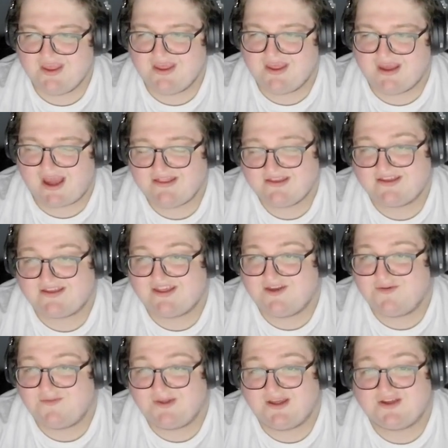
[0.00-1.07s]
I think it
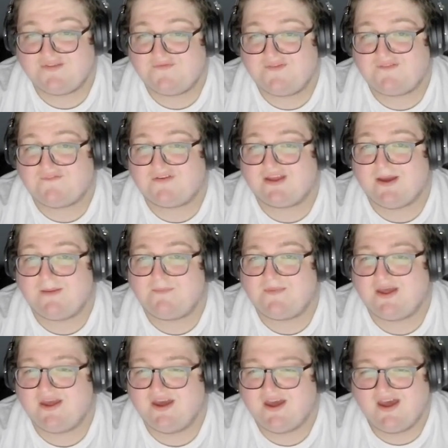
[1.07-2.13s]
would be a good fit for
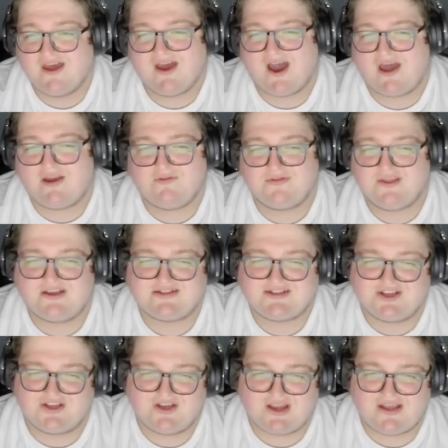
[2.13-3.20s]
Kempe. I don't think it's a
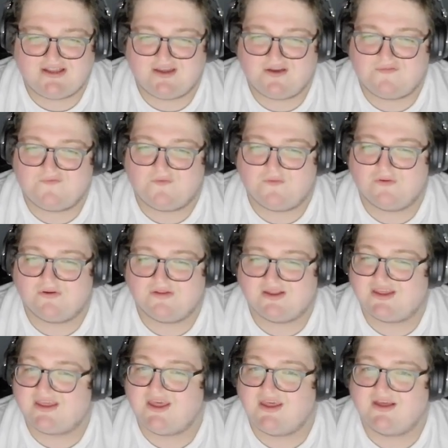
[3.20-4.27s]
good idea for the
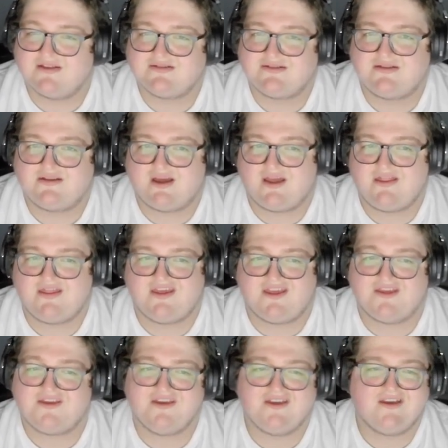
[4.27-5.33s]
Kings. I
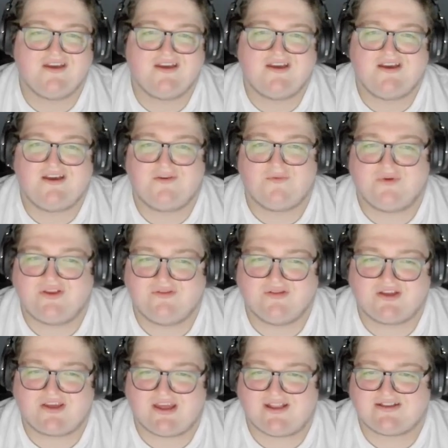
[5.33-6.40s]
think when you
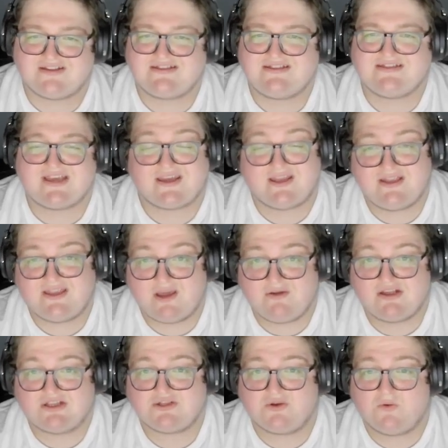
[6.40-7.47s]
look at
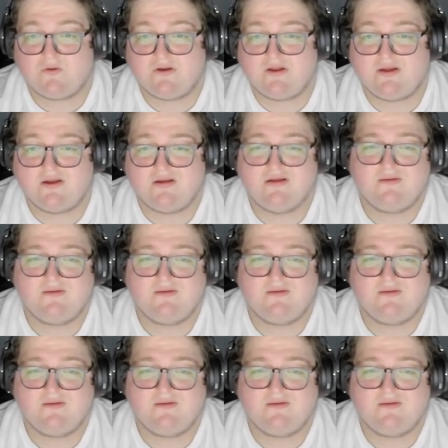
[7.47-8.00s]
secondary scoring,